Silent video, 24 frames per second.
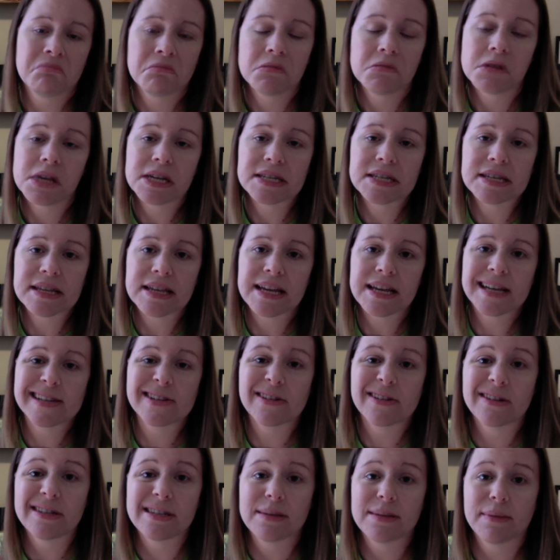doesn't
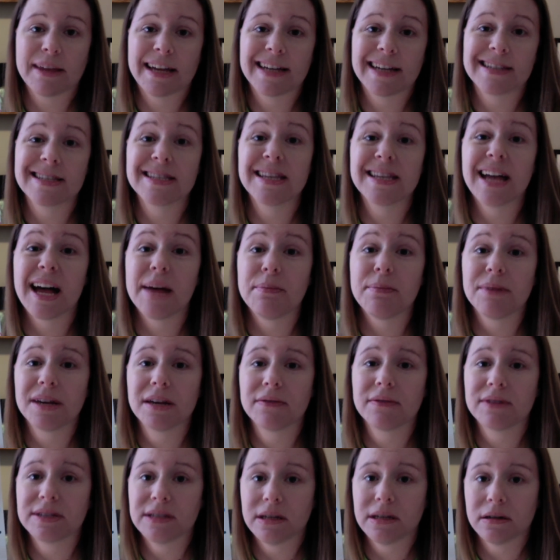necessarily seem like it's that big of
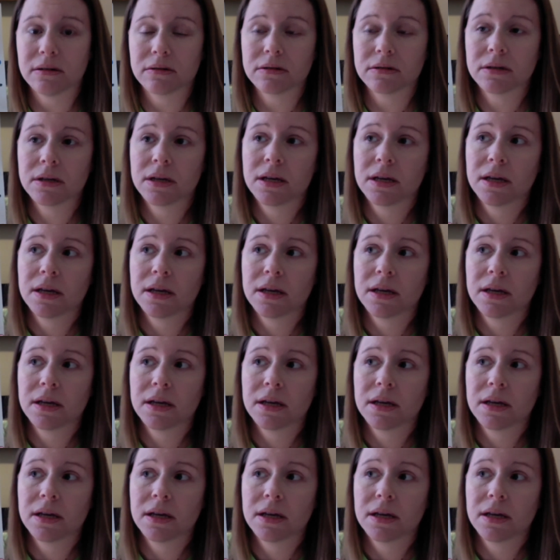a deal